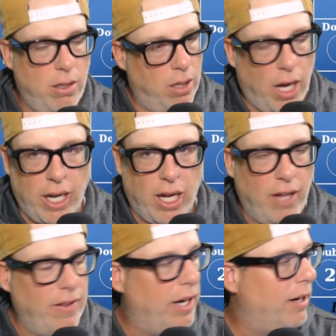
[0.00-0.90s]
not
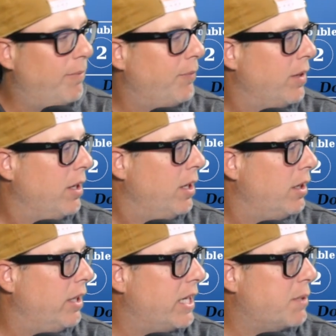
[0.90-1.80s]
on there.
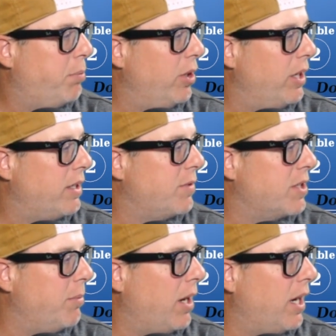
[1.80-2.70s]
Let's put
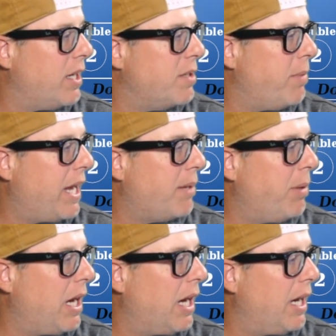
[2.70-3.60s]
some odds back
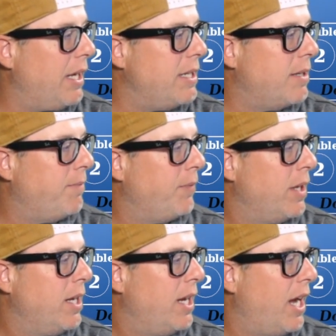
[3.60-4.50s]
behind,
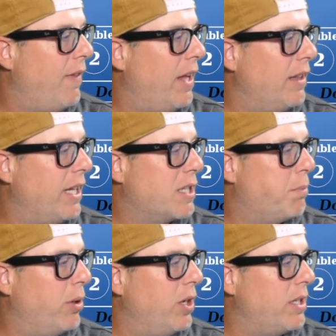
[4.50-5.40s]
and then let's
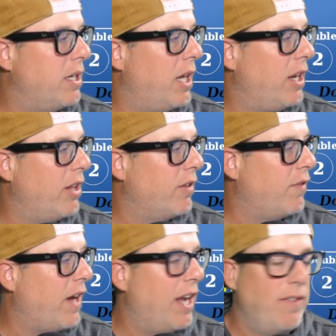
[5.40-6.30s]
put another
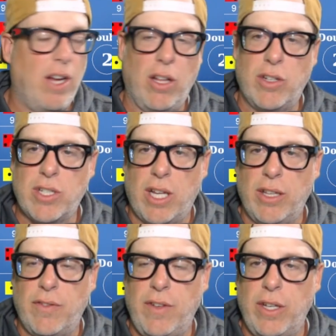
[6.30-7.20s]
$5 on
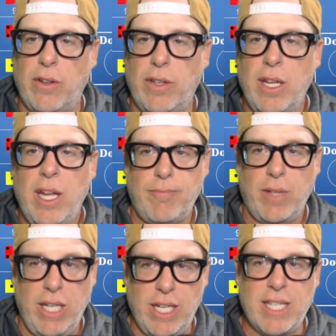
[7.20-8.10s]
the field.
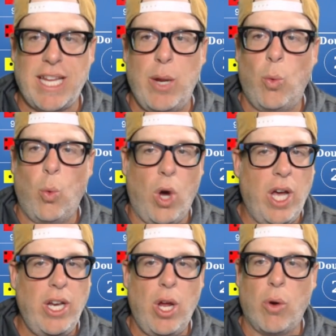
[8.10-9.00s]
It is a
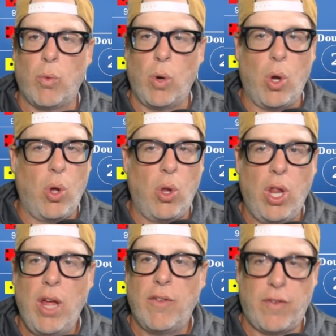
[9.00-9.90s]
1 roll
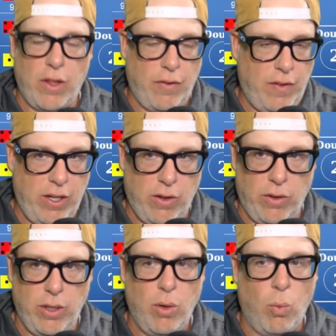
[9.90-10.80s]
for the
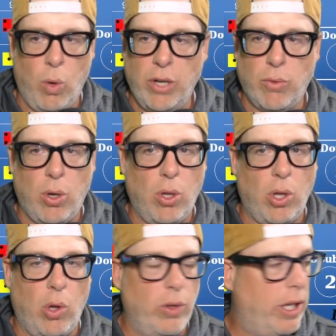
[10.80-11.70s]
field. 1 roll
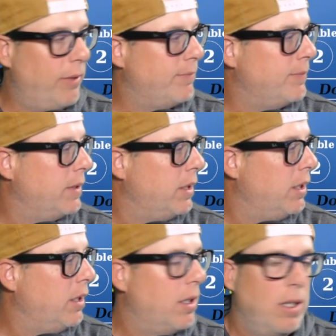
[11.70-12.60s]
only.
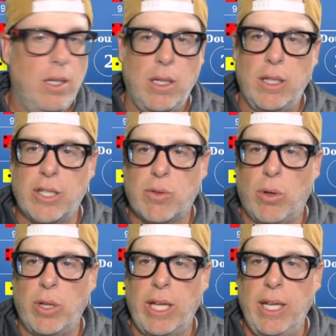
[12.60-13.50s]
Let's
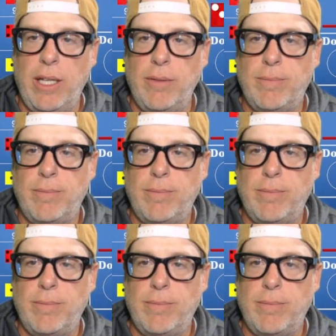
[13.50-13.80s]
roll again.